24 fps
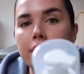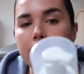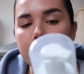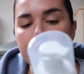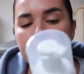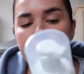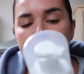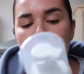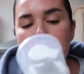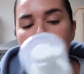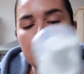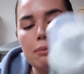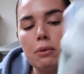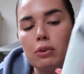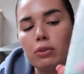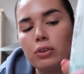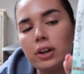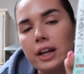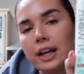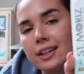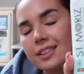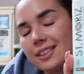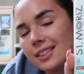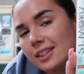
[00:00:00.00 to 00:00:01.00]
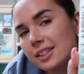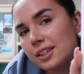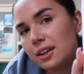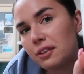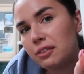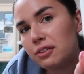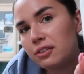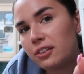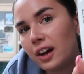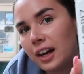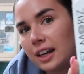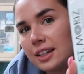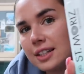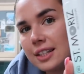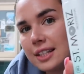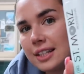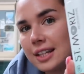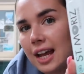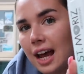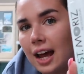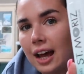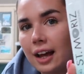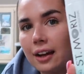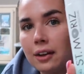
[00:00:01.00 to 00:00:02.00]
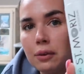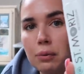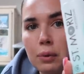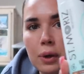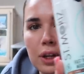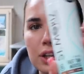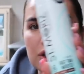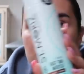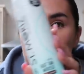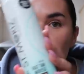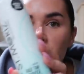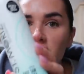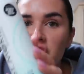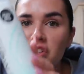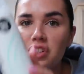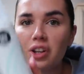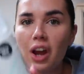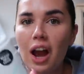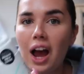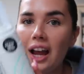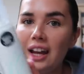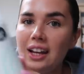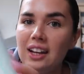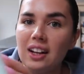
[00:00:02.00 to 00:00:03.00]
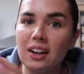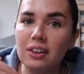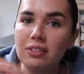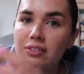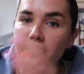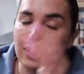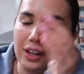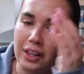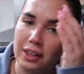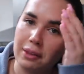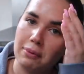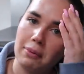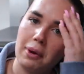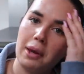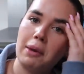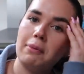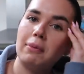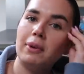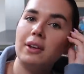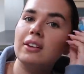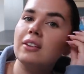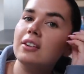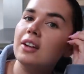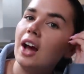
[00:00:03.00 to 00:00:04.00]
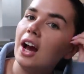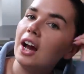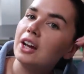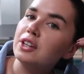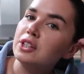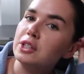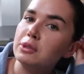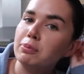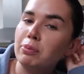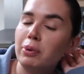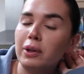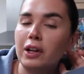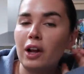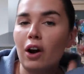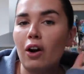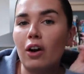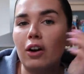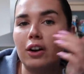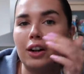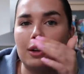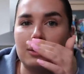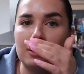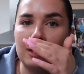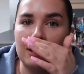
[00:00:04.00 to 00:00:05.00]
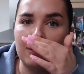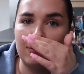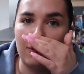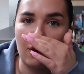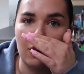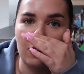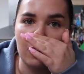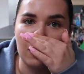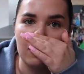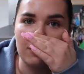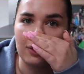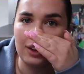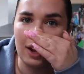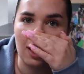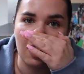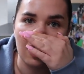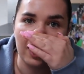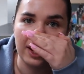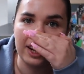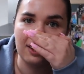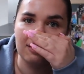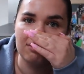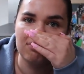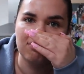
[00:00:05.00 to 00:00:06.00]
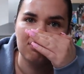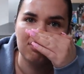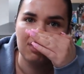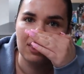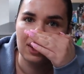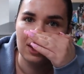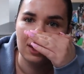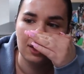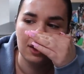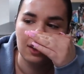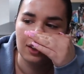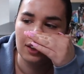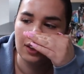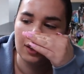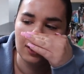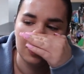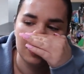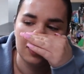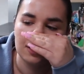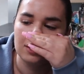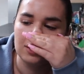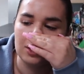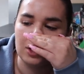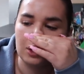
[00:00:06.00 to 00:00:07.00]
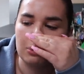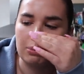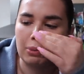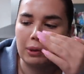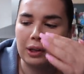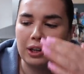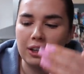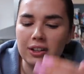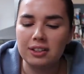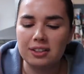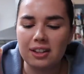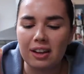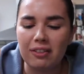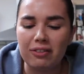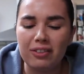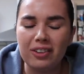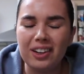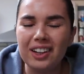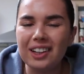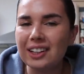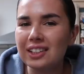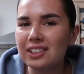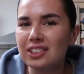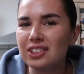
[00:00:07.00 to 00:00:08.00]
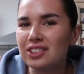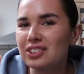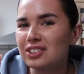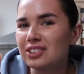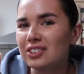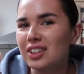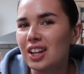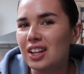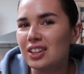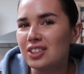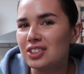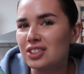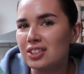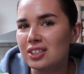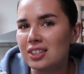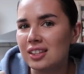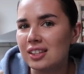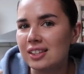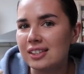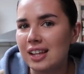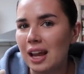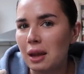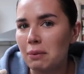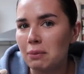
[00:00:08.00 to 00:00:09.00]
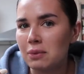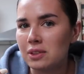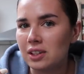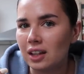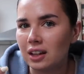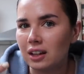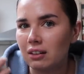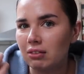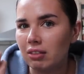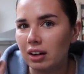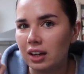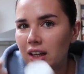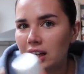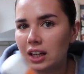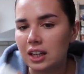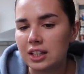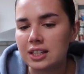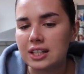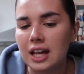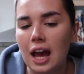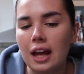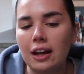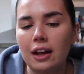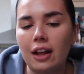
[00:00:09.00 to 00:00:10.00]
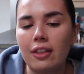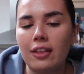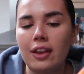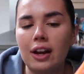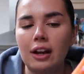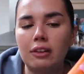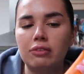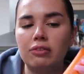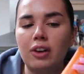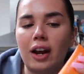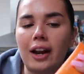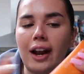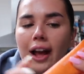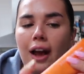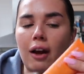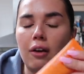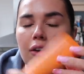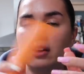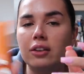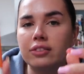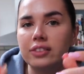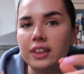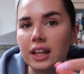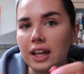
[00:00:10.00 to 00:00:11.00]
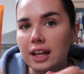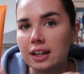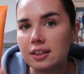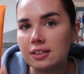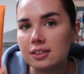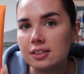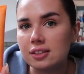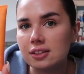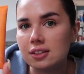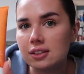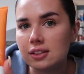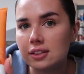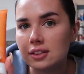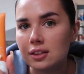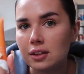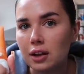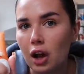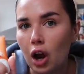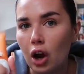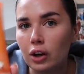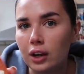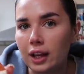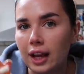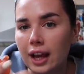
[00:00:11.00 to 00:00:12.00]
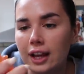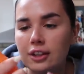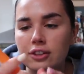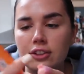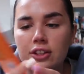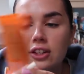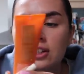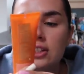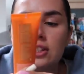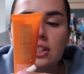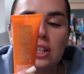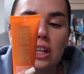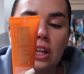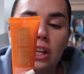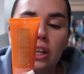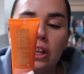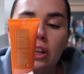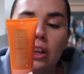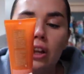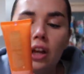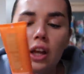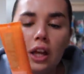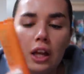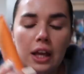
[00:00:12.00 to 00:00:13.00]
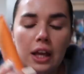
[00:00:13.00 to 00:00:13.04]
the St. Moritz Fast Tan, which I love at the moment. I just put it on, I leave it on overnight just because I feel like it's just the same as like a regular tan. And then I ran out of this Ole Hendrickson